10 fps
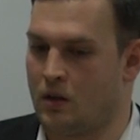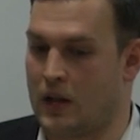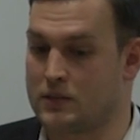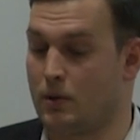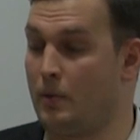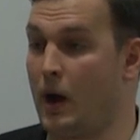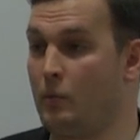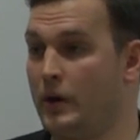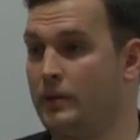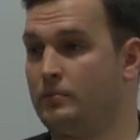that's what my
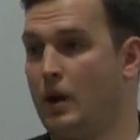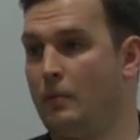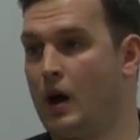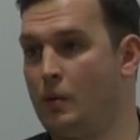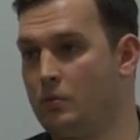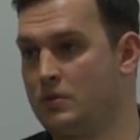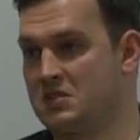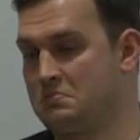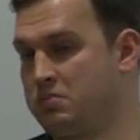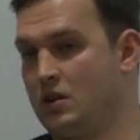mom wanted. My mom was
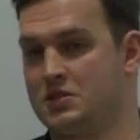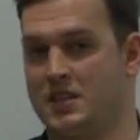just purge